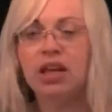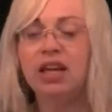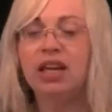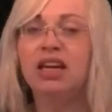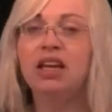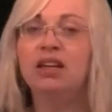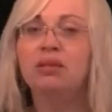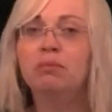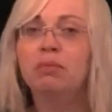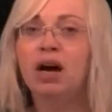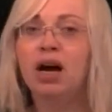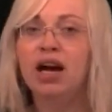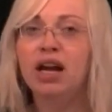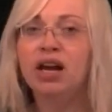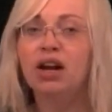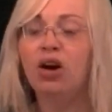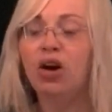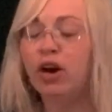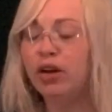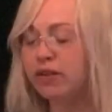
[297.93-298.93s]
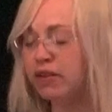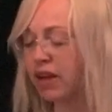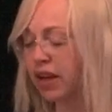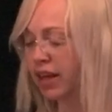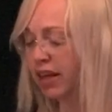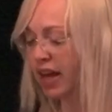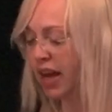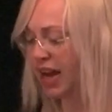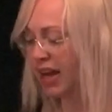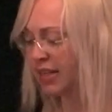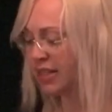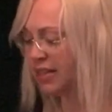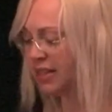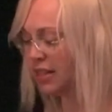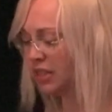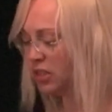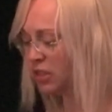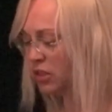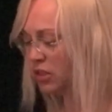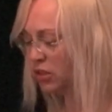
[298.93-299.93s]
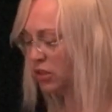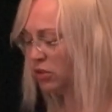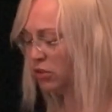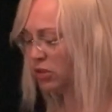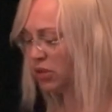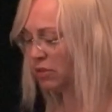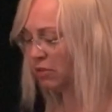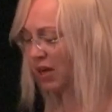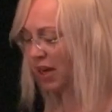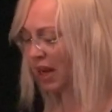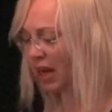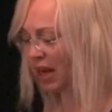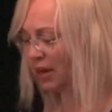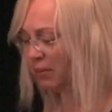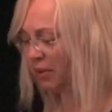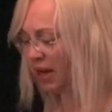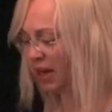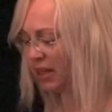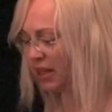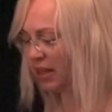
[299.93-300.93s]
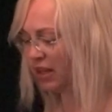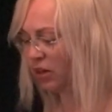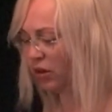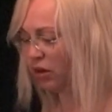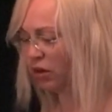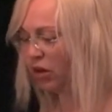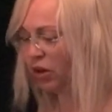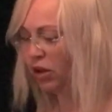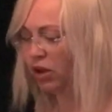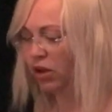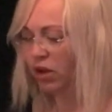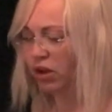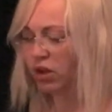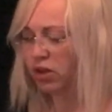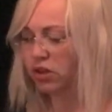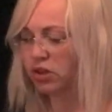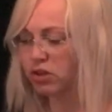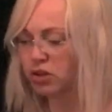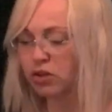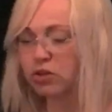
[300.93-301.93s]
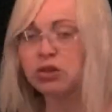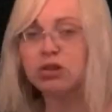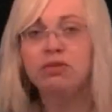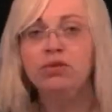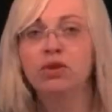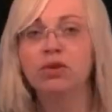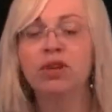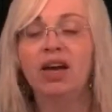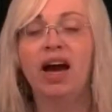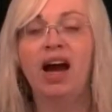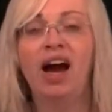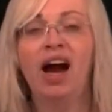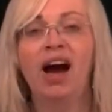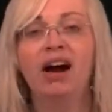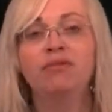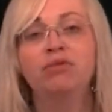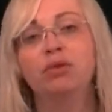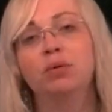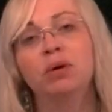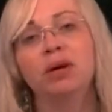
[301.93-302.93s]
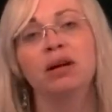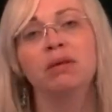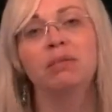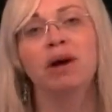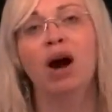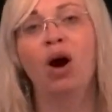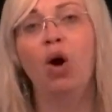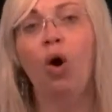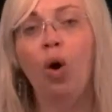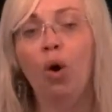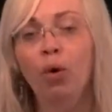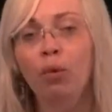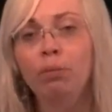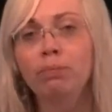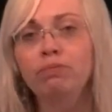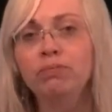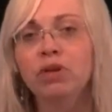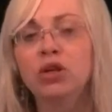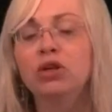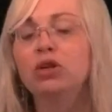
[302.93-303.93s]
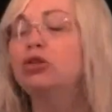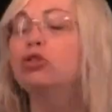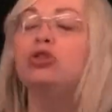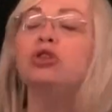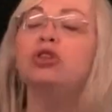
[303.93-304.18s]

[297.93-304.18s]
in my online access using my iPad here. Those of you that have 3M at home, you